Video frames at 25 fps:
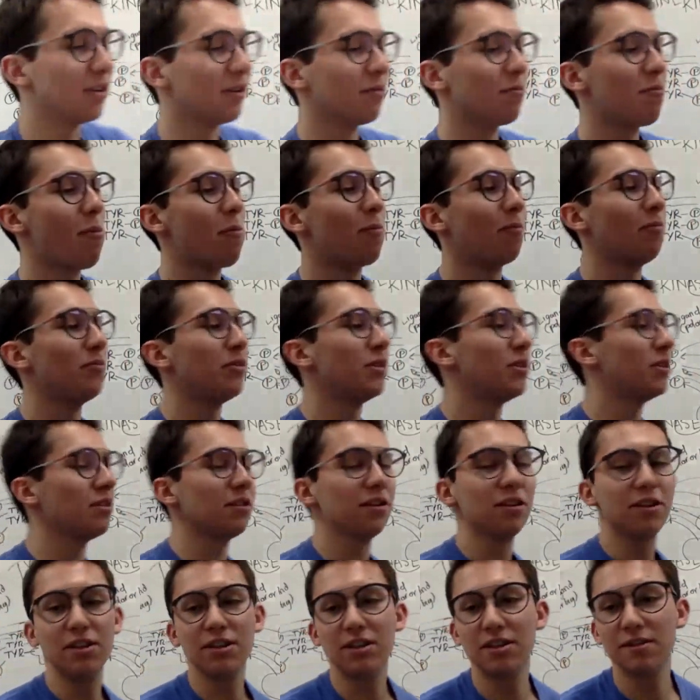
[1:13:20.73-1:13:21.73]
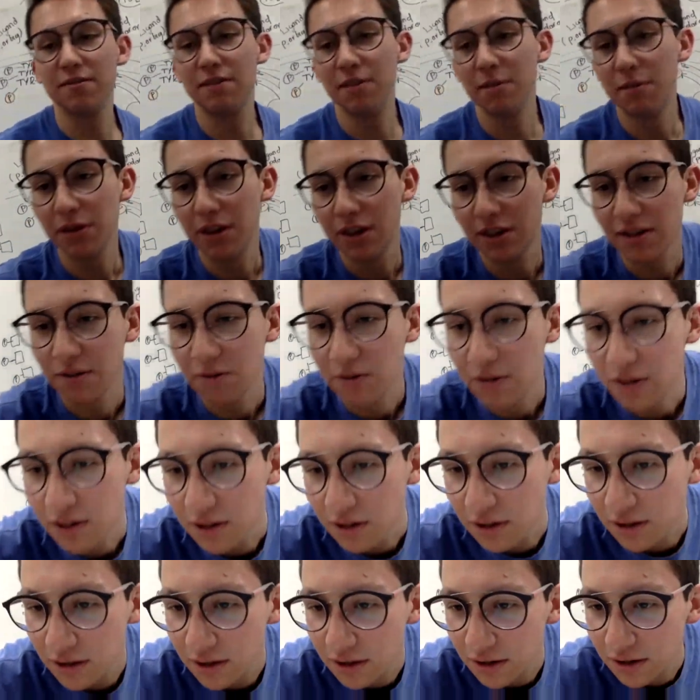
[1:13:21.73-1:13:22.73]
Okay. So I guess if no one has a
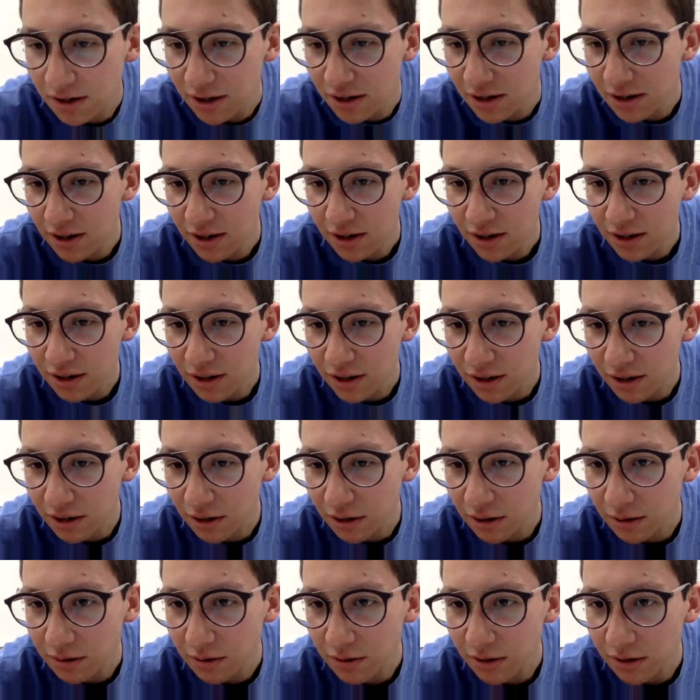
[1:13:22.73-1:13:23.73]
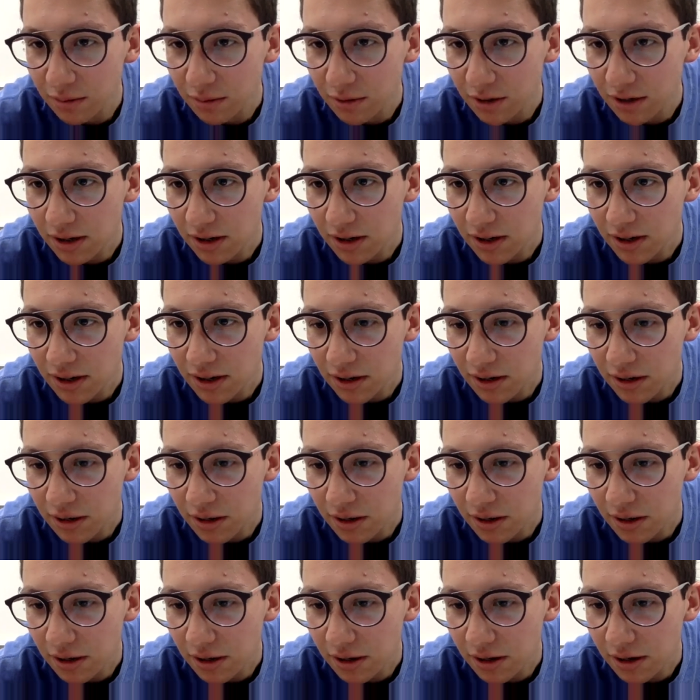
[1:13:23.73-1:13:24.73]
question, nobody has asked
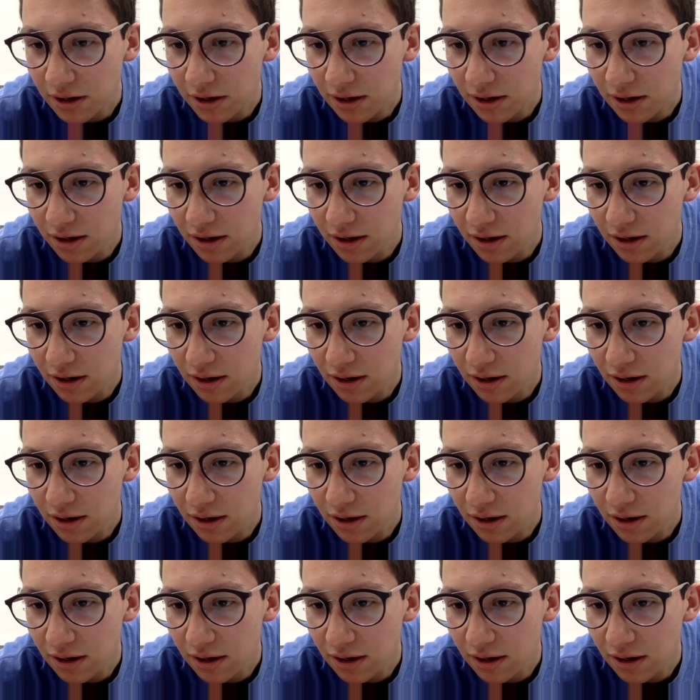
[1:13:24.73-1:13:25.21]
anything yet.